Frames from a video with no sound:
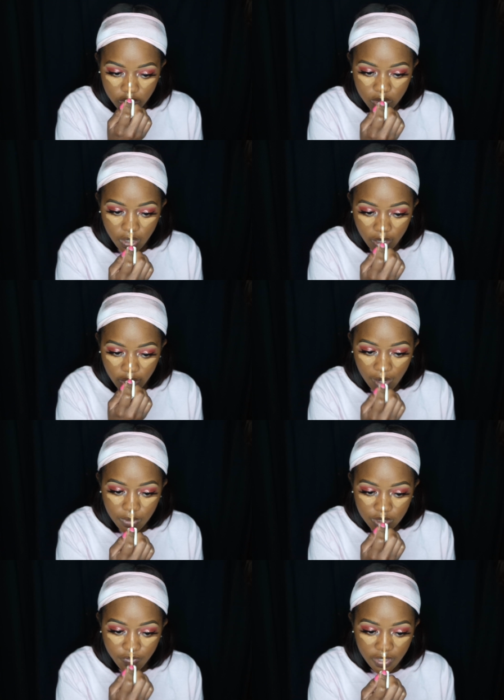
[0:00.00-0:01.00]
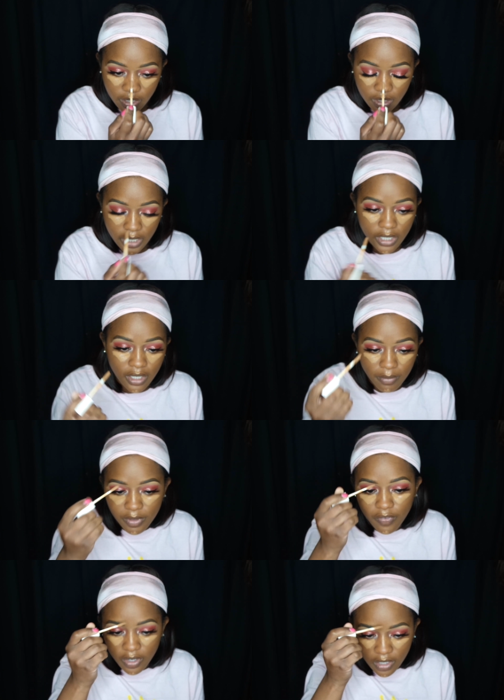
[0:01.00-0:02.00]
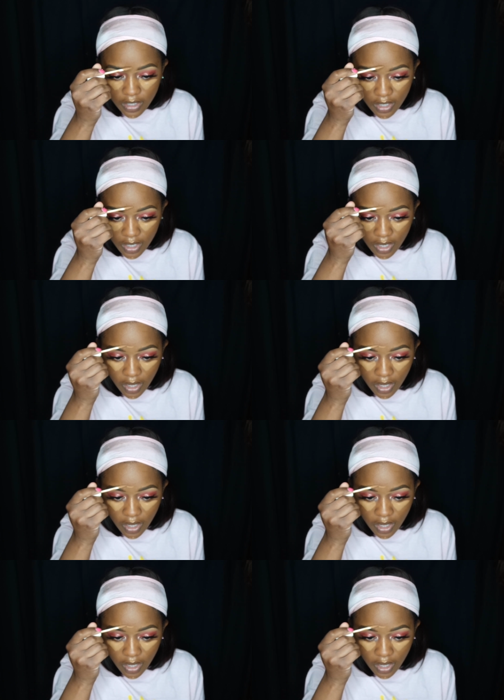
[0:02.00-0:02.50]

So yeah, that was fun. Like, it could be fun.